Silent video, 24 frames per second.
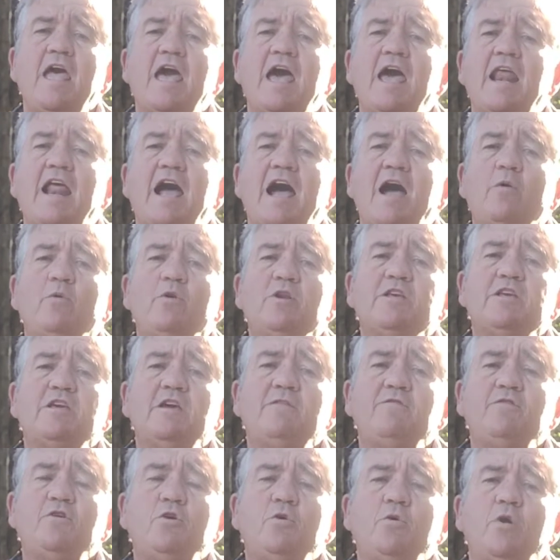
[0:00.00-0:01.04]
And I will
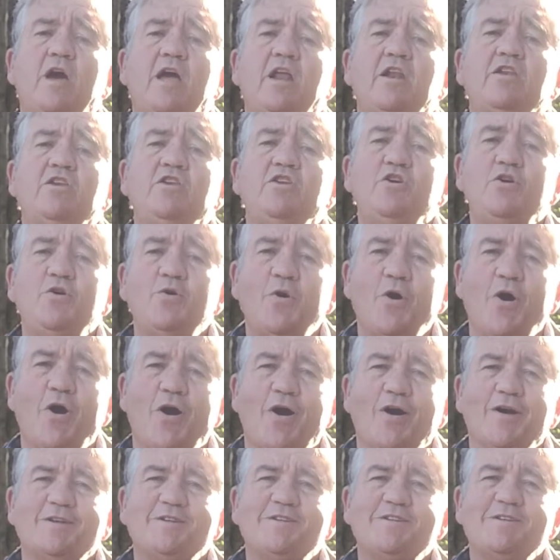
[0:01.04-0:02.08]
give you a new
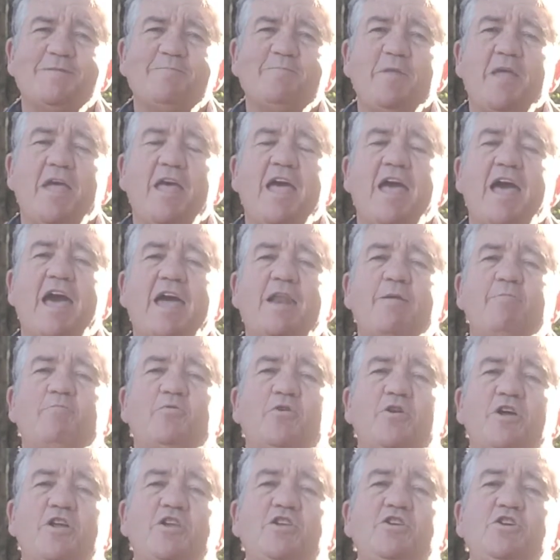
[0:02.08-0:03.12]
heart and
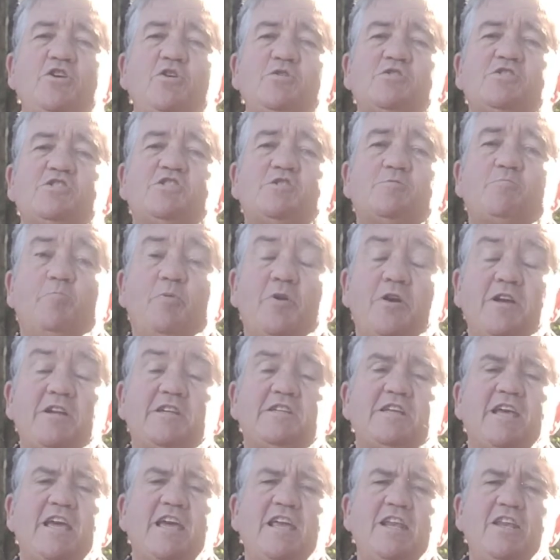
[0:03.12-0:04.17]
put a new
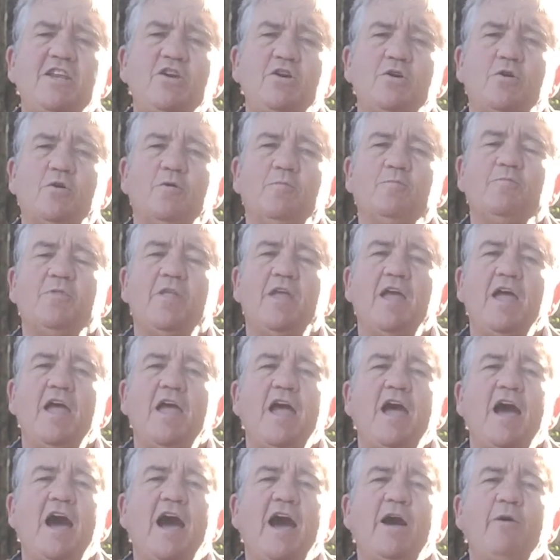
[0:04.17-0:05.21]
spirit in you.
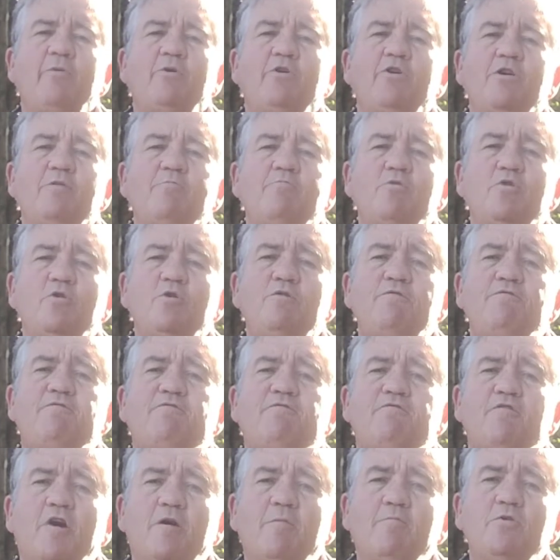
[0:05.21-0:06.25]
I will remove
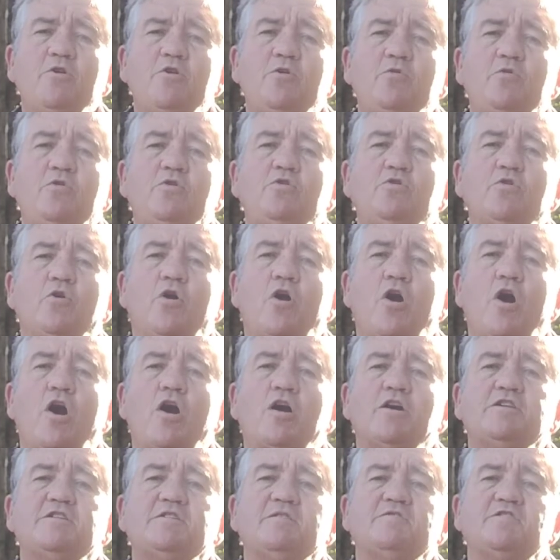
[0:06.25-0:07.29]
from you your
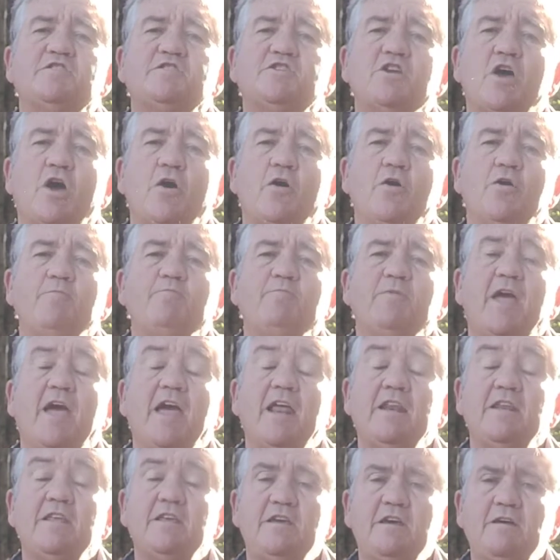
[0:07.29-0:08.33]
heart of stone
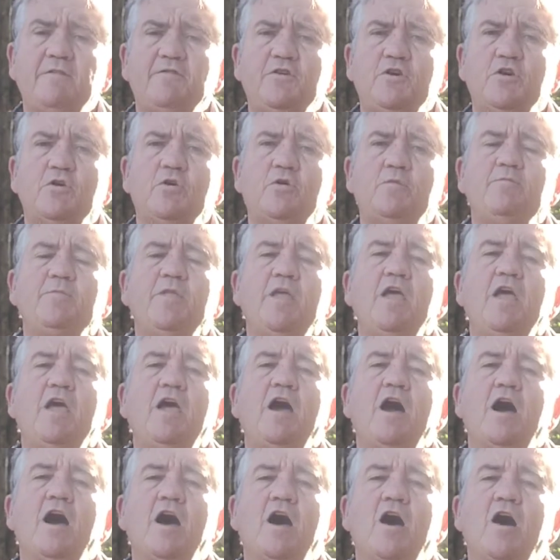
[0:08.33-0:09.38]
and give you
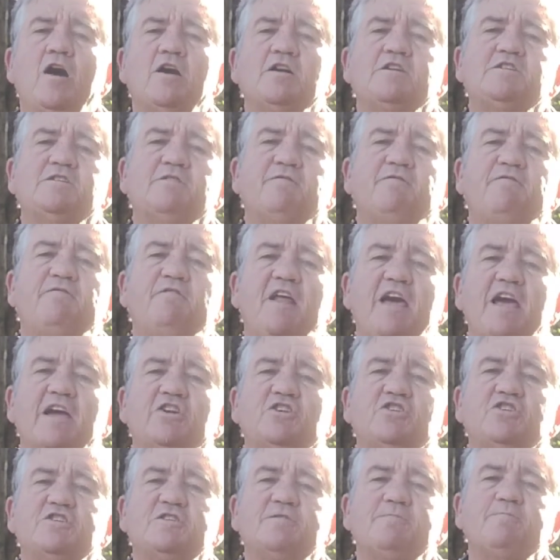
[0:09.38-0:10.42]
a heart of
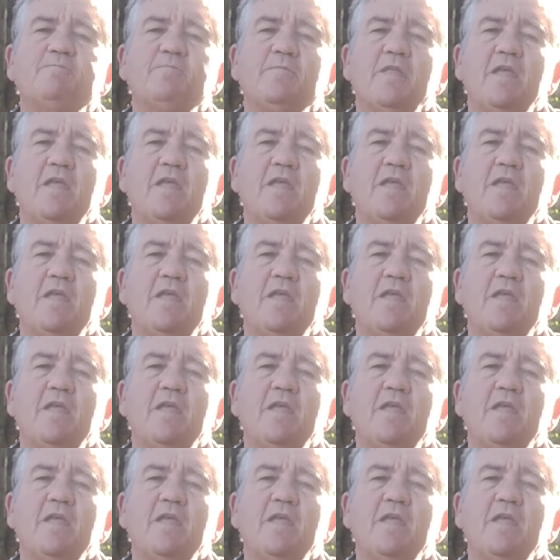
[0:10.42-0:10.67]
flesh.